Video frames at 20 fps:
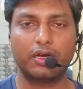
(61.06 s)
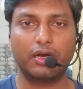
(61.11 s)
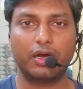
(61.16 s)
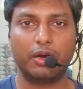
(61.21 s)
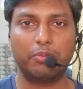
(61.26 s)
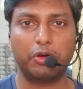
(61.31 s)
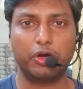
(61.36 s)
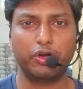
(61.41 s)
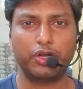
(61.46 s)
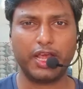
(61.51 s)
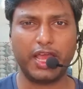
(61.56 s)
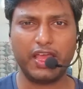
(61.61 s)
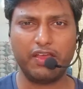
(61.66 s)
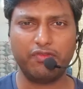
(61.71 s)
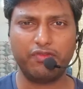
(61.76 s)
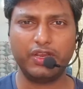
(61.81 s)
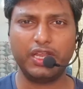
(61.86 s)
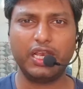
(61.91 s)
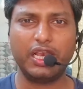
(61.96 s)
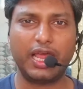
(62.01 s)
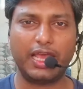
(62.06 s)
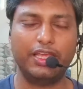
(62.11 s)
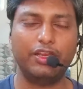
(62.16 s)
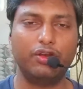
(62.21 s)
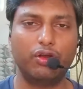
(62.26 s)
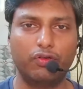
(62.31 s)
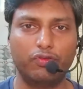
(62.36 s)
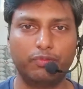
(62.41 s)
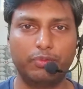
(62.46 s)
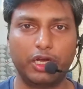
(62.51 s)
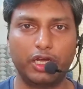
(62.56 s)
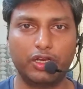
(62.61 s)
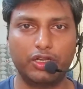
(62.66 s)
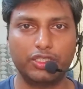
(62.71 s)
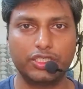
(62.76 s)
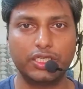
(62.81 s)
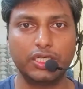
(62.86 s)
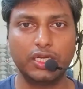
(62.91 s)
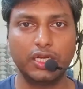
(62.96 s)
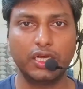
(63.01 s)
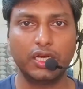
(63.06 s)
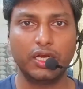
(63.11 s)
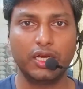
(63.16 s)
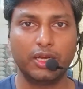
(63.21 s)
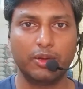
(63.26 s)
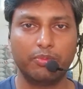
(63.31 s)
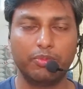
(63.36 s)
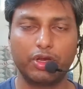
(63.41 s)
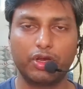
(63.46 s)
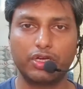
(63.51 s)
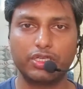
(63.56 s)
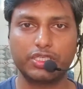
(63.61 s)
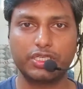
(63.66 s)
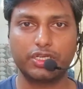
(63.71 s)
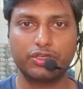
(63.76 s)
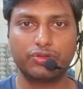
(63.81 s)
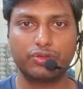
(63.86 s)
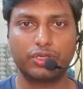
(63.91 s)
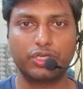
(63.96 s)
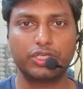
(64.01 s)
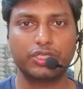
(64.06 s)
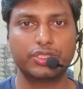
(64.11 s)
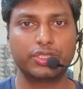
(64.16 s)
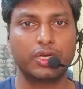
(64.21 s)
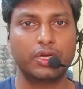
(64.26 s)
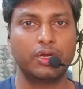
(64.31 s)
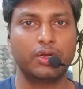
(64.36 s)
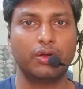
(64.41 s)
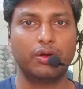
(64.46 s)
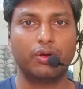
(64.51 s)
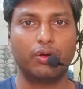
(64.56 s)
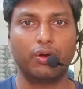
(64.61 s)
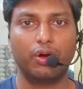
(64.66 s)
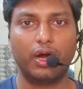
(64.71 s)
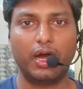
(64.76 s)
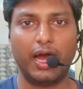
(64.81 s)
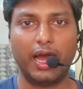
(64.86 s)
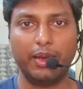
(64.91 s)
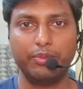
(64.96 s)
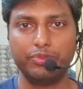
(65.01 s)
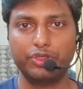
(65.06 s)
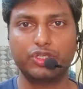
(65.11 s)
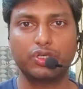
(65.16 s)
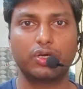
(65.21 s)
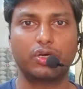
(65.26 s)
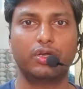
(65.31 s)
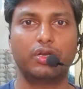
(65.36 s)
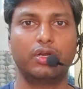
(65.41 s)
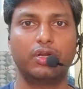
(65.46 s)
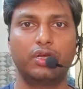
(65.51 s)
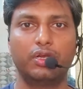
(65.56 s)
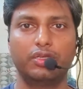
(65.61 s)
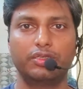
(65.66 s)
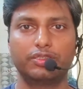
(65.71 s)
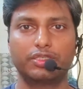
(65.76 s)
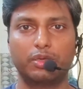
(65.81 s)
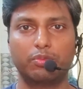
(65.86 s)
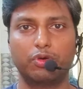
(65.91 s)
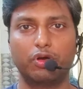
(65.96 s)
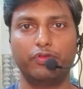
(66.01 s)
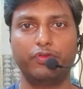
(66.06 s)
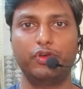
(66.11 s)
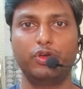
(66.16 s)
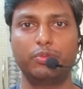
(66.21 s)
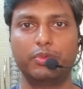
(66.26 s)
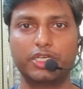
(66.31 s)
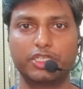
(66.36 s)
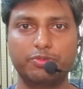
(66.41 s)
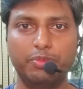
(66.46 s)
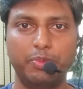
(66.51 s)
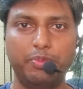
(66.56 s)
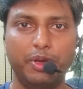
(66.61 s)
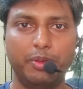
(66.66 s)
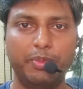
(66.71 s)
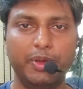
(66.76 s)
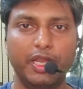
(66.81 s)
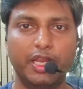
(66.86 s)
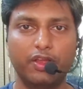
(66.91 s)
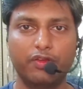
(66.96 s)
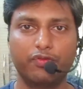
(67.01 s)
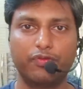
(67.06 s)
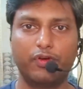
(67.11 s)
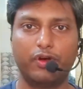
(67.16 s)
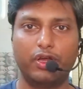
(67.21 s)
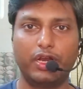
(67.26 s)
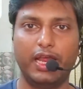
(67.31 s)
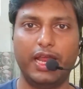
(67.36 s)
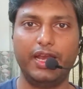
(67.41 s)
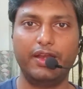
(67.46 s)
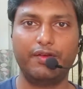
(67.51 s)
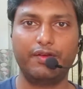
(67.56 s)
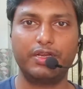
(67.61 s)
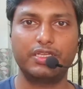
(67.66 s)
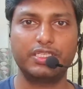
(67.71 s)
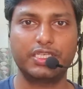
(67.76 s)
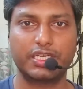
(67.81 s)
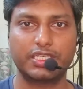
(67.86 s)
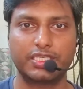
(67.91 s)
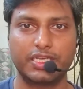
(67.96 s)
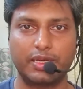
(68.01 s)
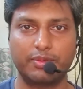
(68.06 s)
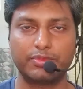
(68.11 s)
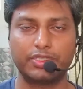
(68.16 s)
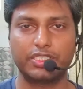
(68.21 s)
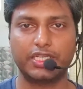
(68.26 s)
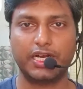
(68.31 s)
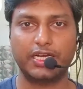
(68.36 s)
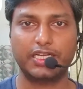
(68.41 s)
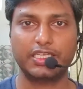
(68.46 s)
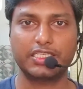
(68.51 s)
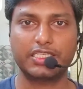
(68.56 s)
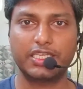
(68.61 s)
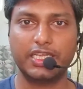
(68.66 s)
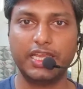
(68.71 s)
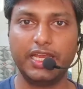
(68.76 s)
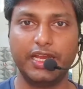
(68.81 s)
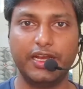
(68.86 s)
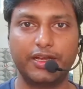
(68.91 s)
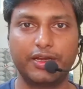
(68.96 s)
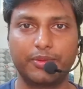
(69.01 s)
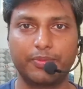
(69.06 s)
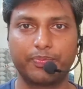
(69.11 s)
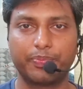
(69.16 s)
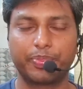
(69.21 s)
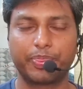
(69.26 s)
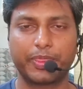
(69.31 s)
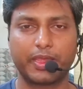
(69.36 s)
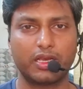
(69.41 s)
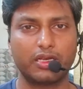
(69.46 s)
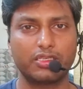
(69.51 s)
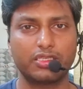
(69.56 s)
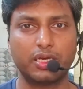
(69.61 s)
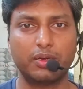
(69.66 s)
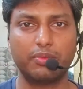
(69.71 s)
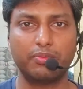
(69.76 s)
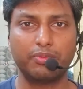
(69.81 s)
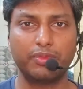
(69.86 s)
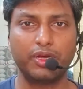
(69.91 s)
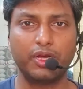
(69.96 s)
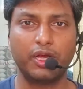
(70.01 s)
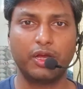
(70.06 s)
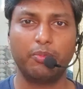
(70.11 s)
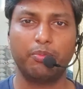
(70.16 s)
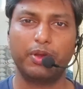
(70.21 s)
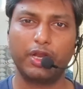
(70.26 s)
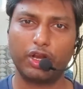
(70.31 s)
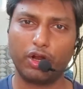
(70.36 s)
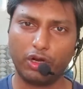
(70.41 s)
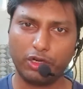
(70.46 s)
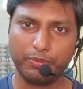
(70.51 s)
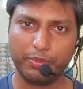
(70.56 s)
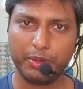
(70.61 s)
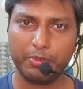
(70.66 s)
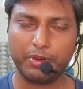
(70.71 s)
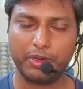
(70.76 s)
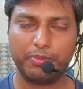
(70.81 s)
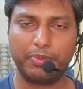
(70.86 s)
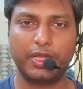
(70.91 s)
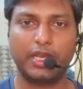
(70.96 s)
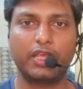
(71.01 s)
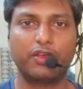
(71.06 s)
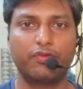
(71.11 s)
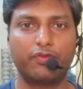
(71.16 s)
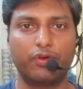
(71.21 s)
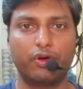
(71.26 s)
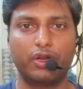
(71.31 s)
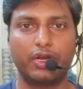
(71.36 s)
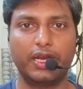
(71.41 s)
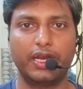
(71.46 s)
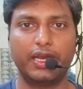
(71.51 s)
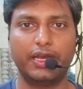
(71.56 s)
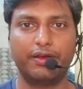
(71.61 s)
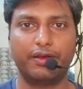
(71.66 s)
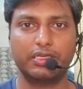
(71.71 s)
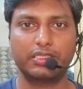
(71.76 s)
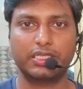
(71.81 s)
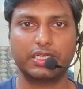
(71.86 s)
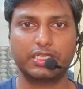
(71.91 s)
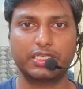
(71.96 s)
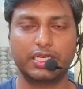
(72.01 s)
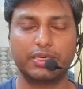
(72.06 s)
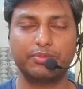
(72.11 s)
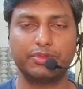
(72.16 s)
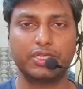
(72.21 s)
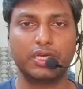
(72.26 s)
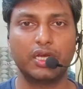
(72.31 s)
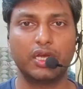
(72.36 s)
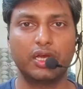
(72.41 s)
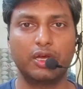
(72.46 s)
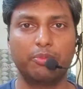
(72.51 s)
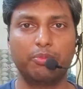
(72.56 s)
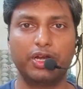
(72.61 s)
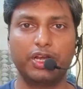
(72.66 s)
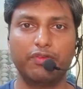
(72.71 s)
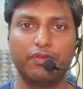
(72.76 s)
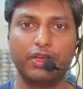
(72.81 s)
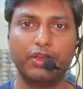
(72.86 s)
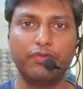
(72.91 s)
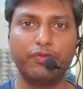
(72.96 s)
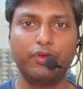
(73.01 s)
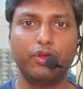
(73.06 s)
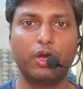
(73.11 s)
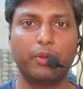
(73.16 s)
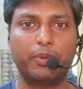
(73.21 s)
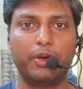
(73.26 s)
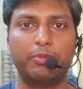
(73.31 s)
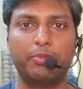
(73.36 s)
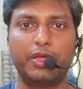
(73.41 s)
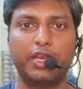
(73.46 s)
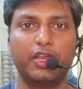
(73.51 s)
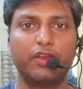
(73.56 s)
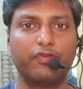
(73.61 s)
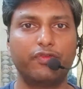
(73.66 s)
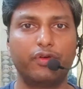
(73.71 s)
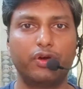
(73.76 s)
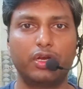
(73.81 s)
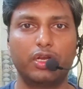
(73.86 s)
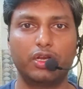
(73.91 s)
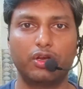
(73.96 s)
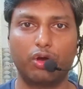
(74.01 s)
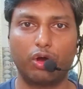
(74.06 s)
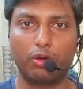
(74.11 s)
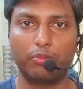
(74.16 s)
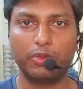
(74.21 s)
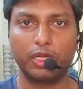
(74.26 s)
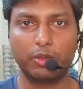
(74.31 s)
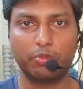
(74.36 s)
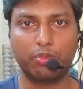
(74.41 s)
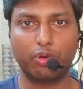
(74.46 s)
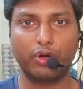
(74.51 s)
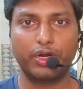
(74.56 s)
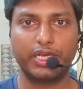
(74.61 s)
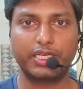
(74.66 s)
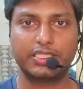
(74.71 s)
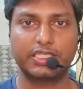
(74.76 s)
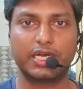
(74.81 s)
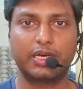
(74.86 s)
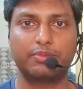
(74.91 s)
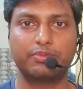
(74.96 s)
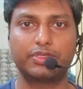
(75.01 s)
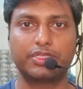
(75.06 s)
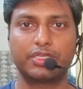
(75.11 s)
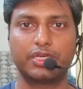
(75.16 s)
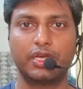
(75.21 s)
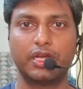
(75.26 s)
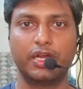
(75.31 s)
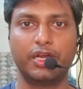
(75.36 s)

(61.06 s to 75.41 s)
about every line of biology, because dear students, I'm sure some of you must be preparing for entrance exams, that is NEET. Some may not be preparing for entrance exams, but even if you are preparing for a normal board exams,